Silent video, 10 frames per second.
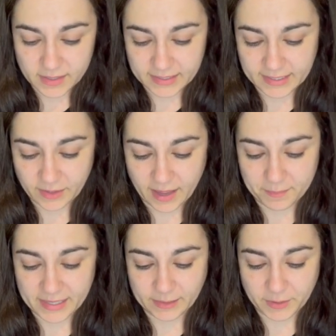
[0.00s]
So that
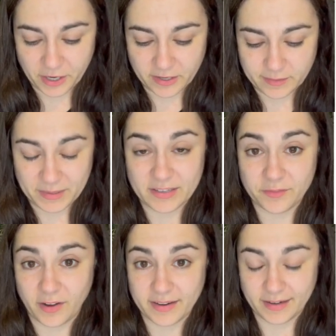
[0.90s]
means we're going to be
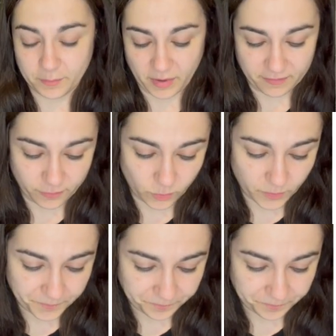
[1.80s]
dividing by 4.